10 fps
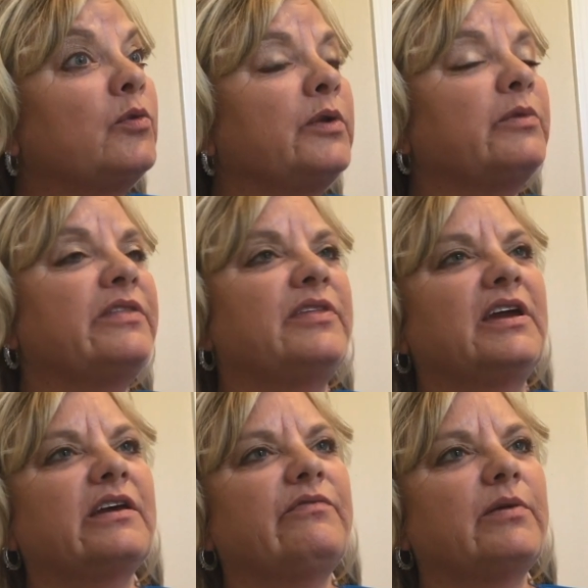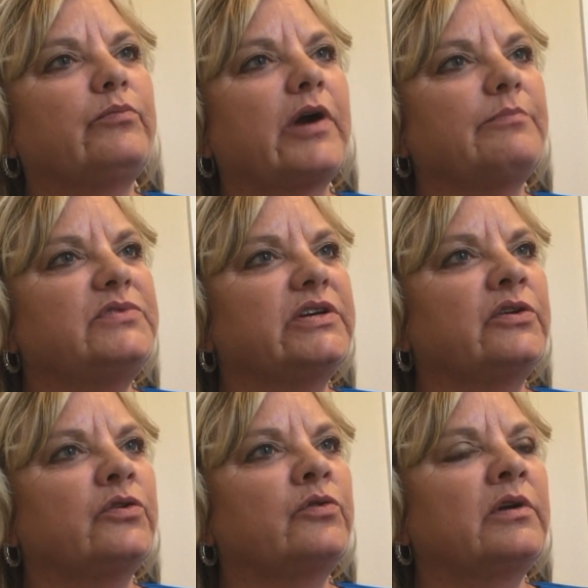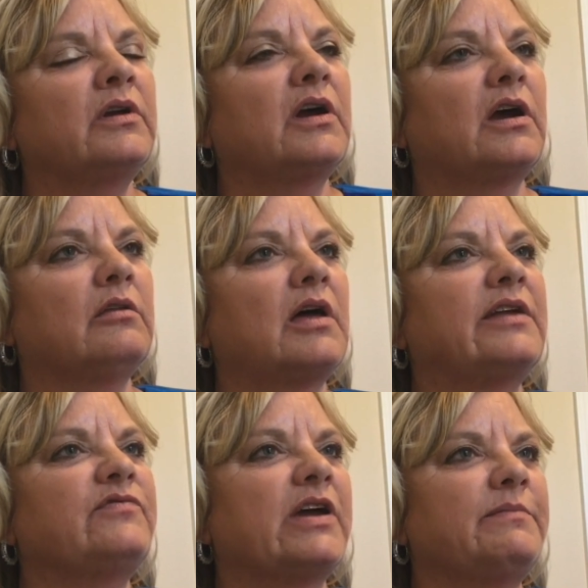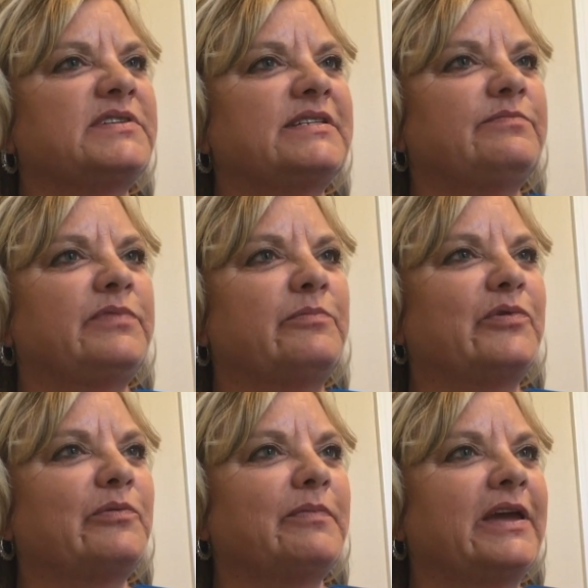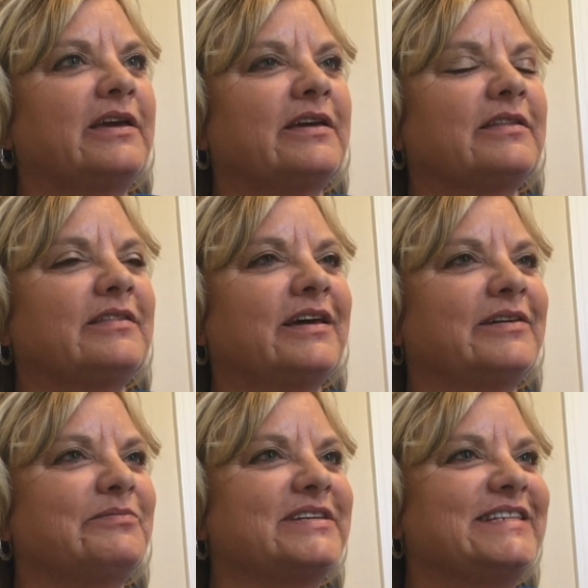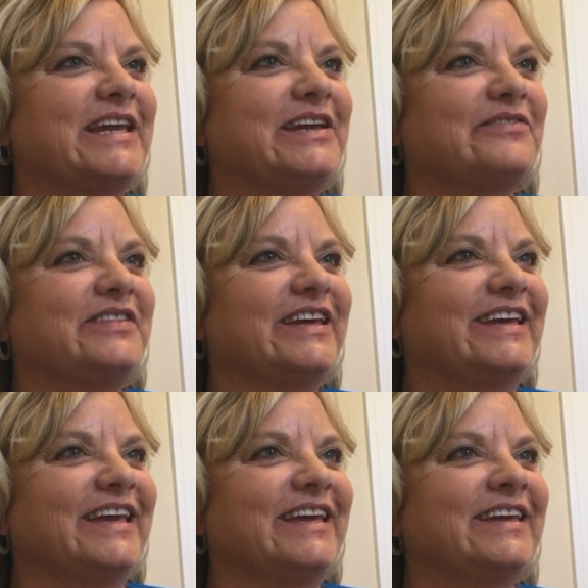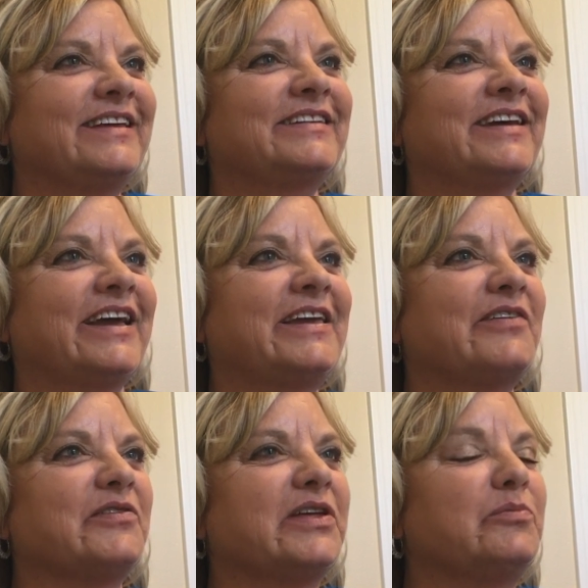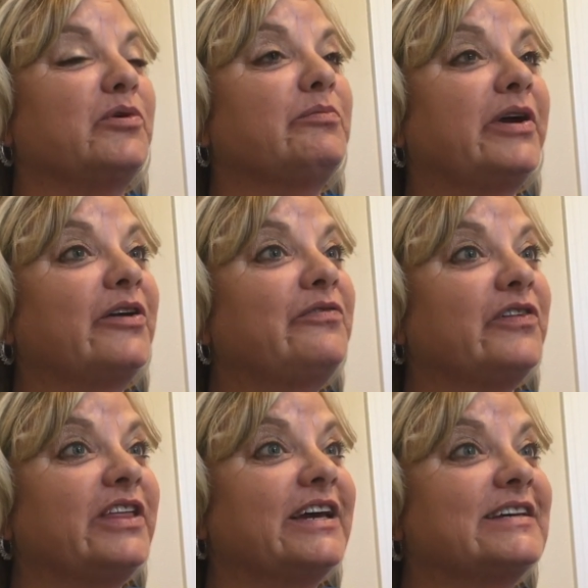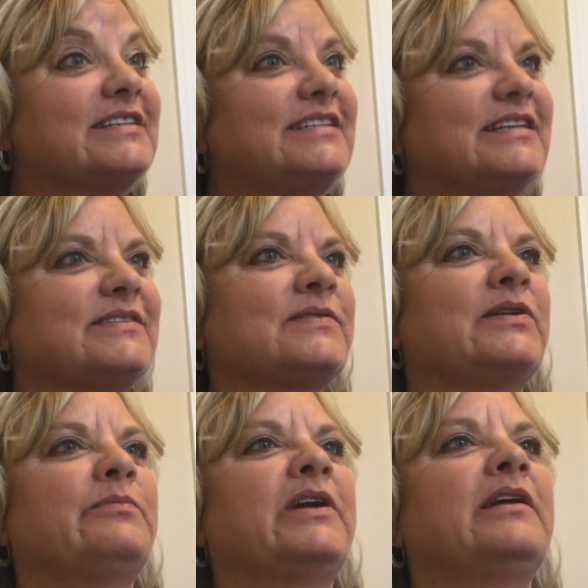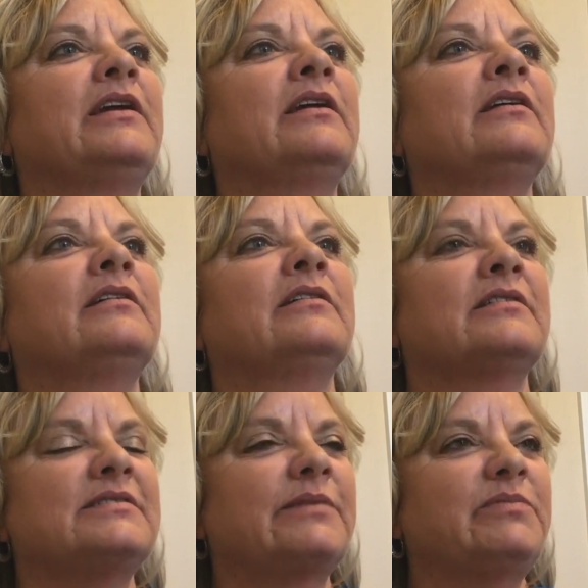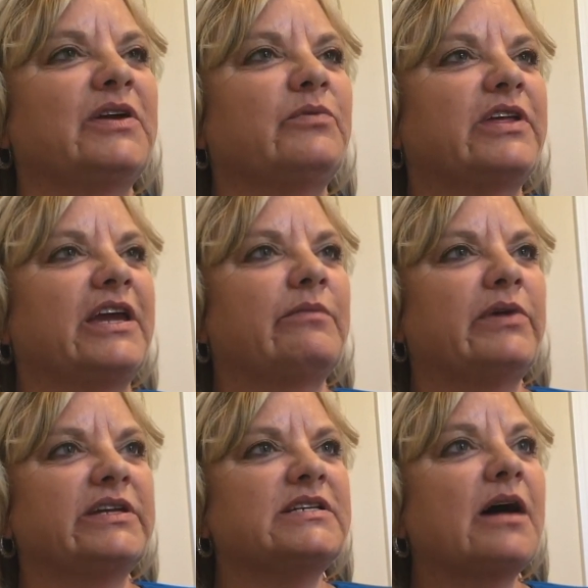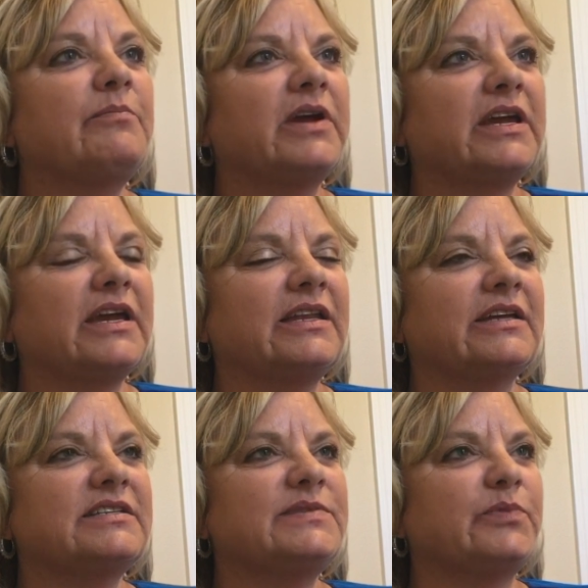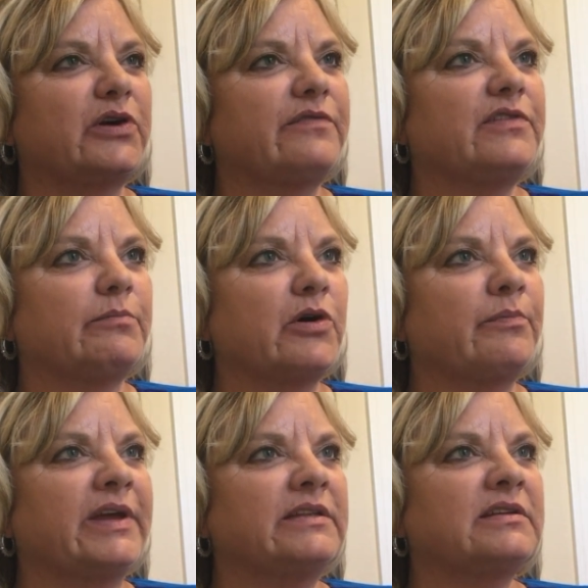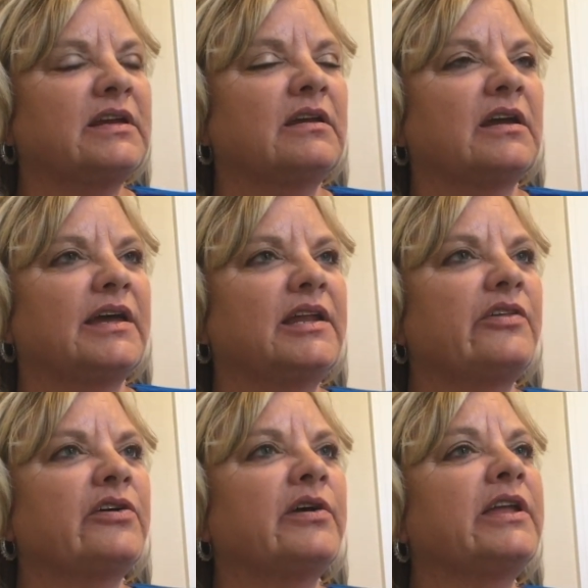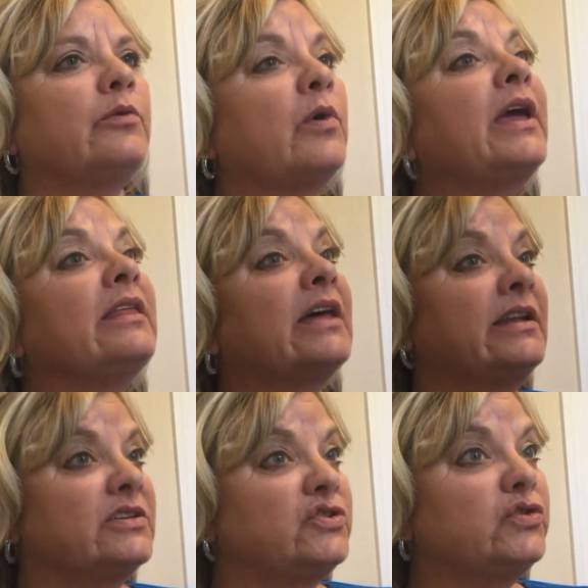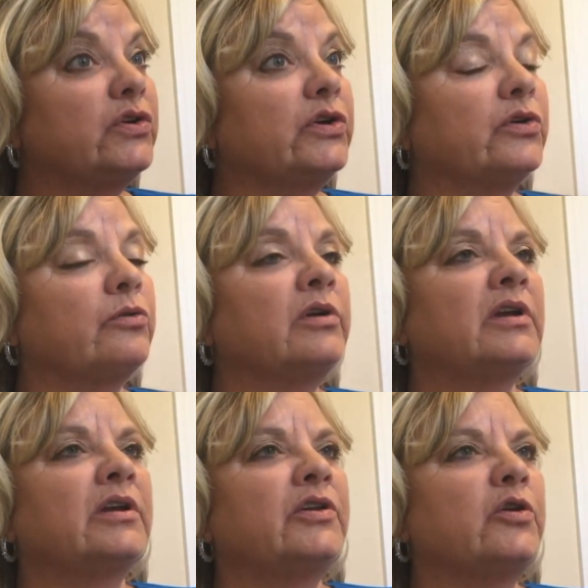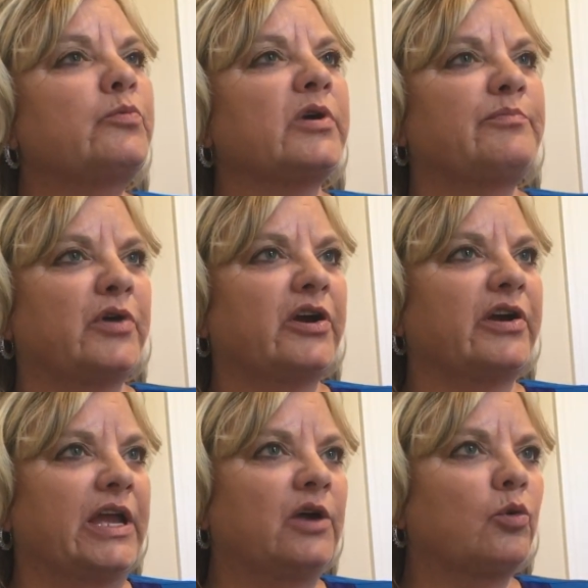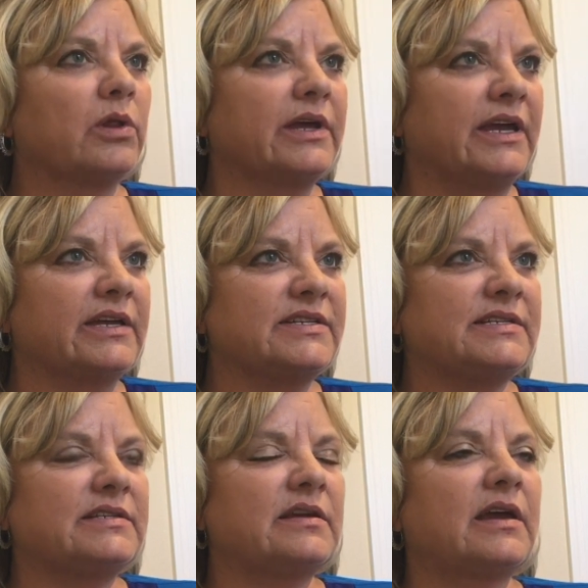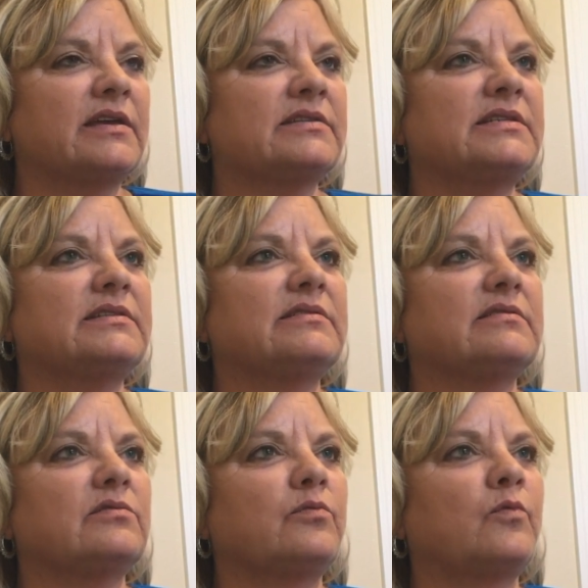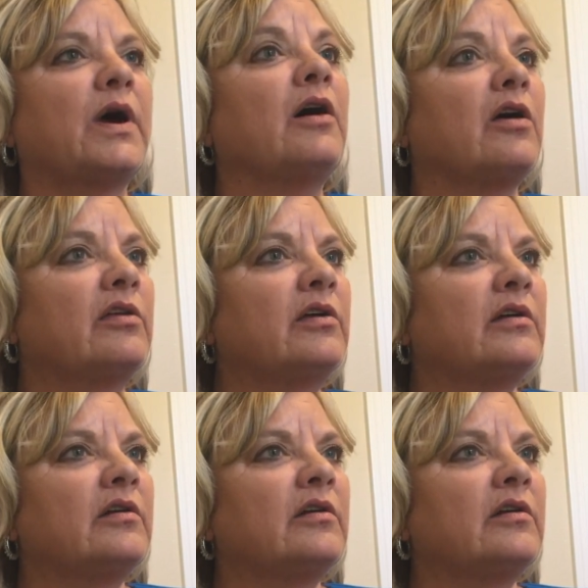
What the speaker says: when we think of impromptu, a lot of times people make the mistake of thinking, I can't really prepare for this. It's going to be something where they give me a topic and it's spur of the moment. And although in a way that is true, you prepare equally as well